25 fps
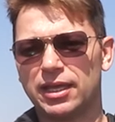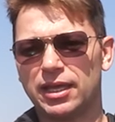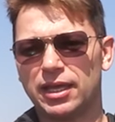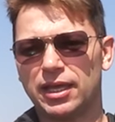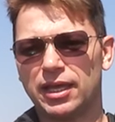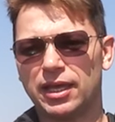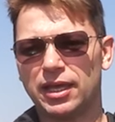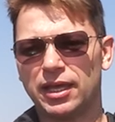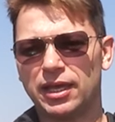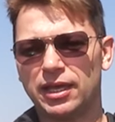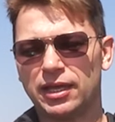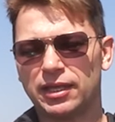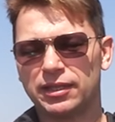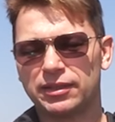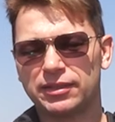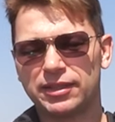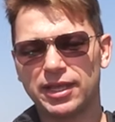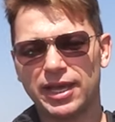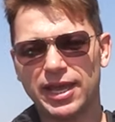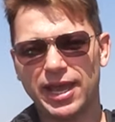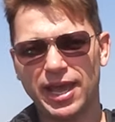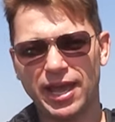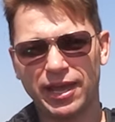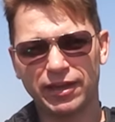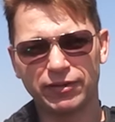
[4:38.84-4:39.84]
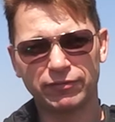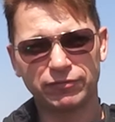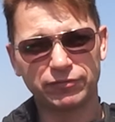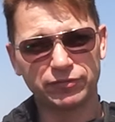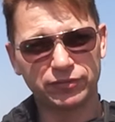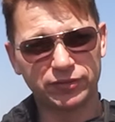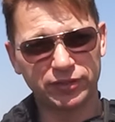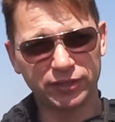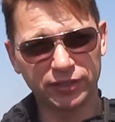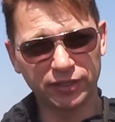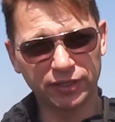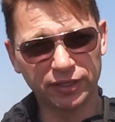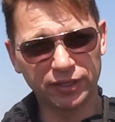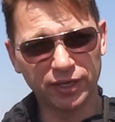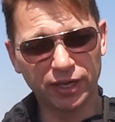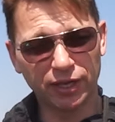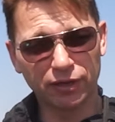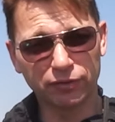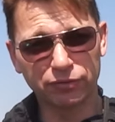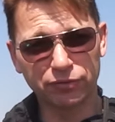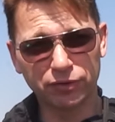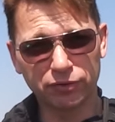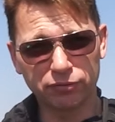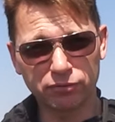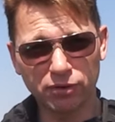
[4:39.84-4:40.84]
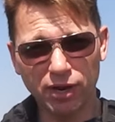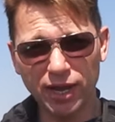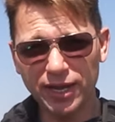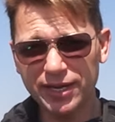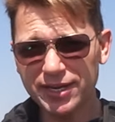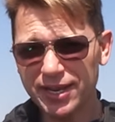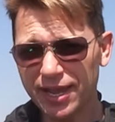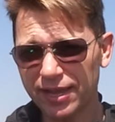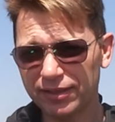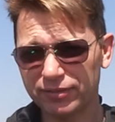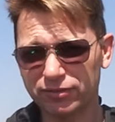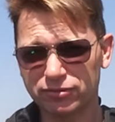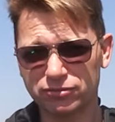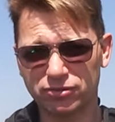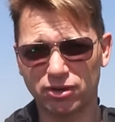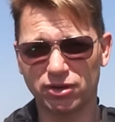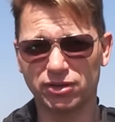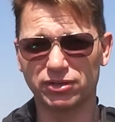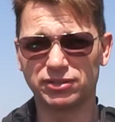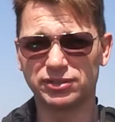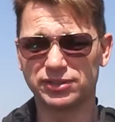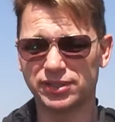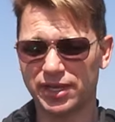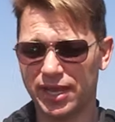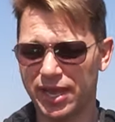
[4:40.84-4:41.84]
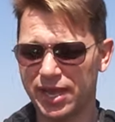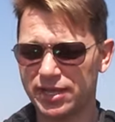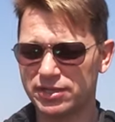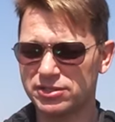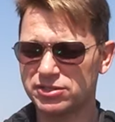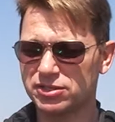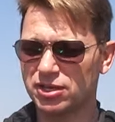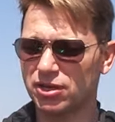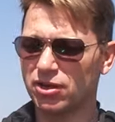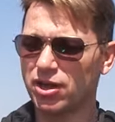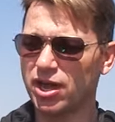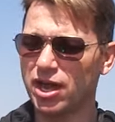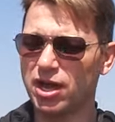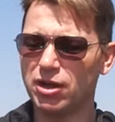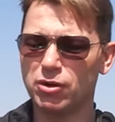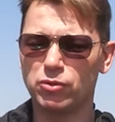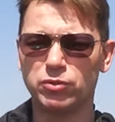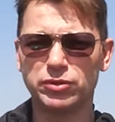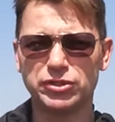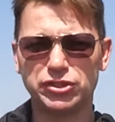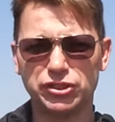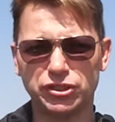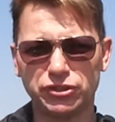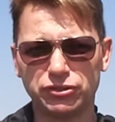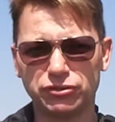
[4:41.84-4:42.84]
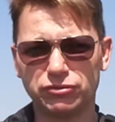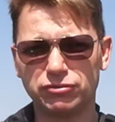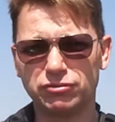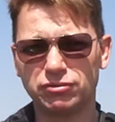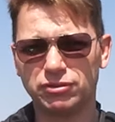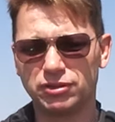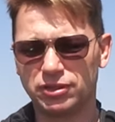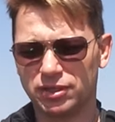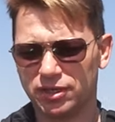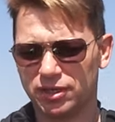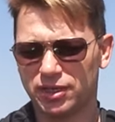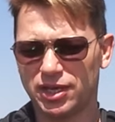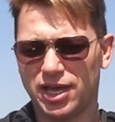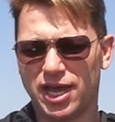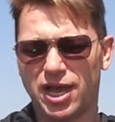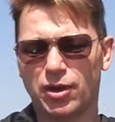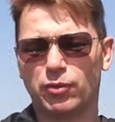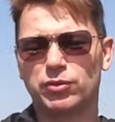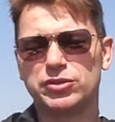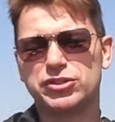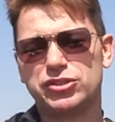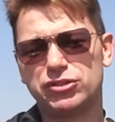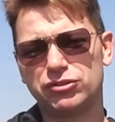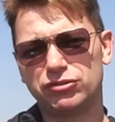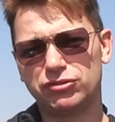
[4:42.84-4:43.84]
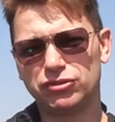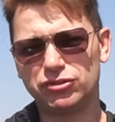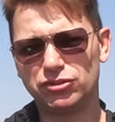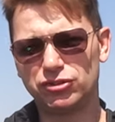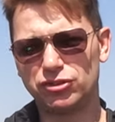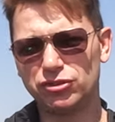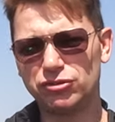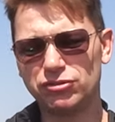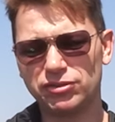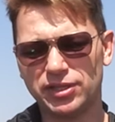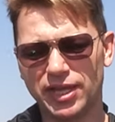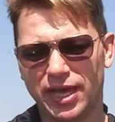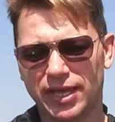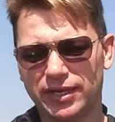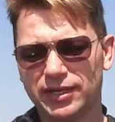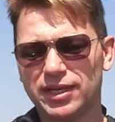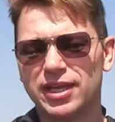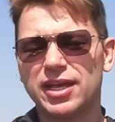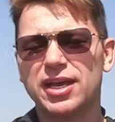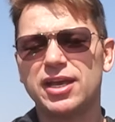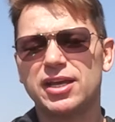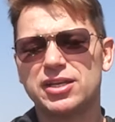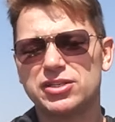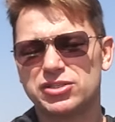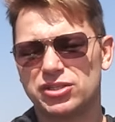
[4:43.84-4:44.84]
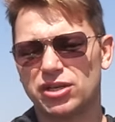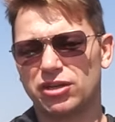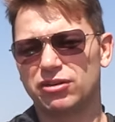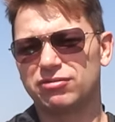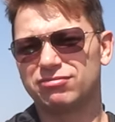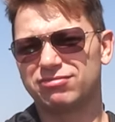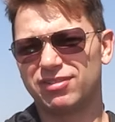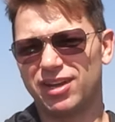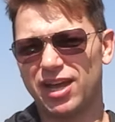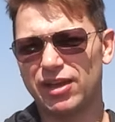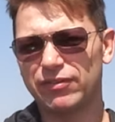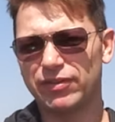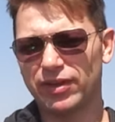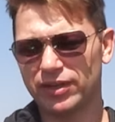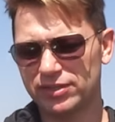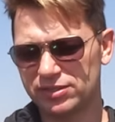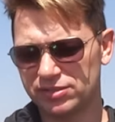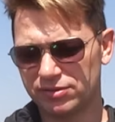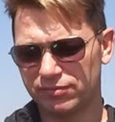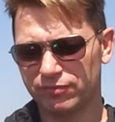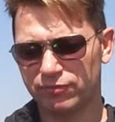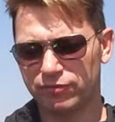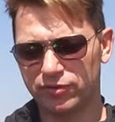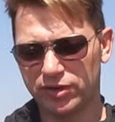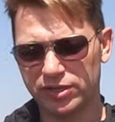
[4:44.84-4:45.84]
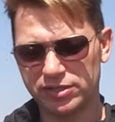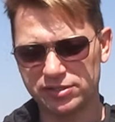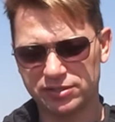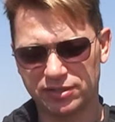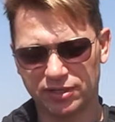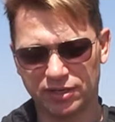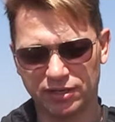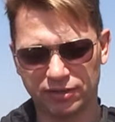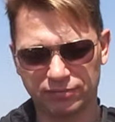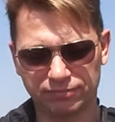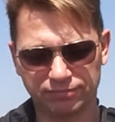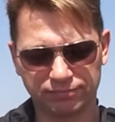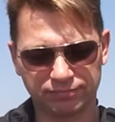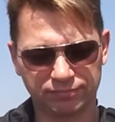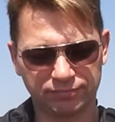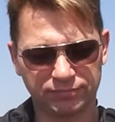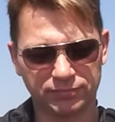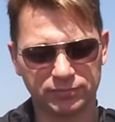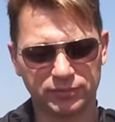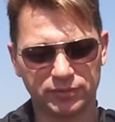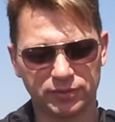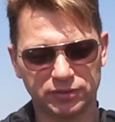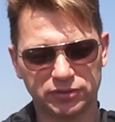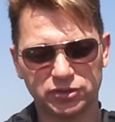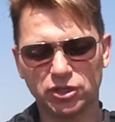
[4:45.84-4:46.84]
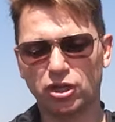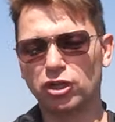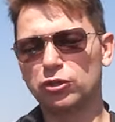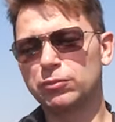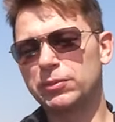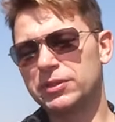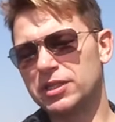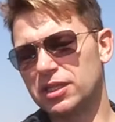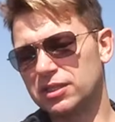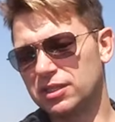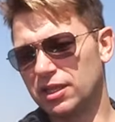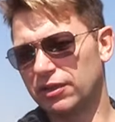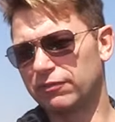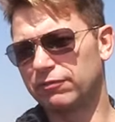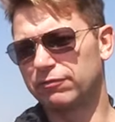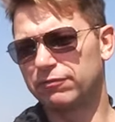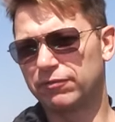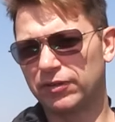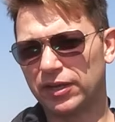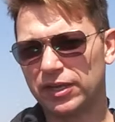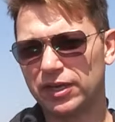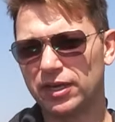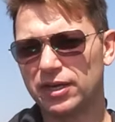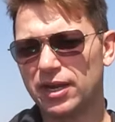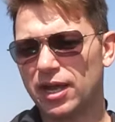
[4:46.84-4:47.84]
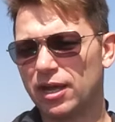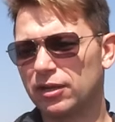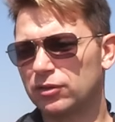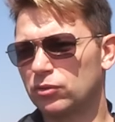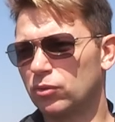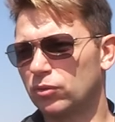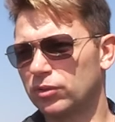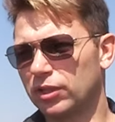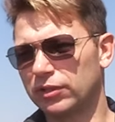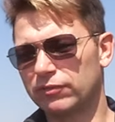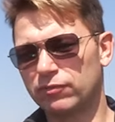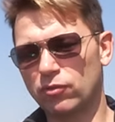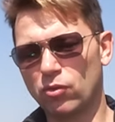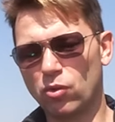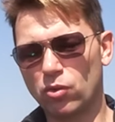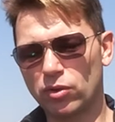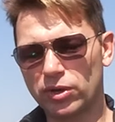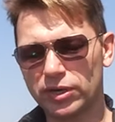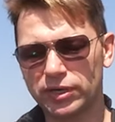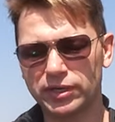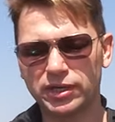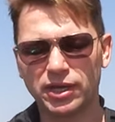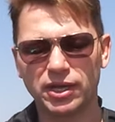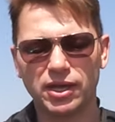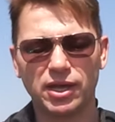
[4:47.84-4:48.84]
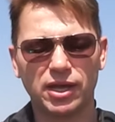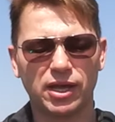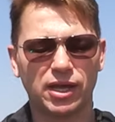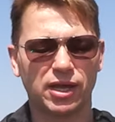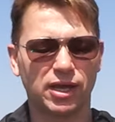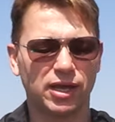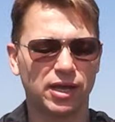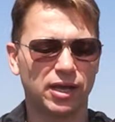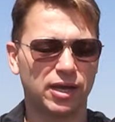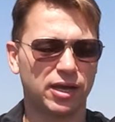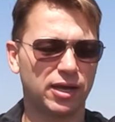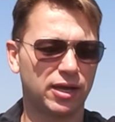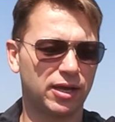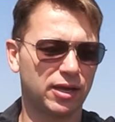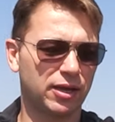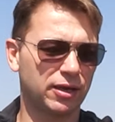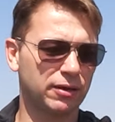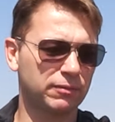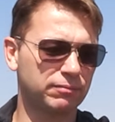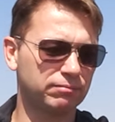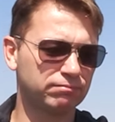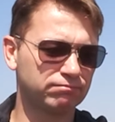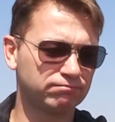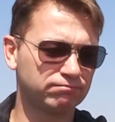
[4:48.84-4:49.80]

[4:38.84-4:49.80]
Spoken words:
they have the right hand throttles, and so how would you do that? So I've had some friends that have told me that they've figured it out, or they've ordered a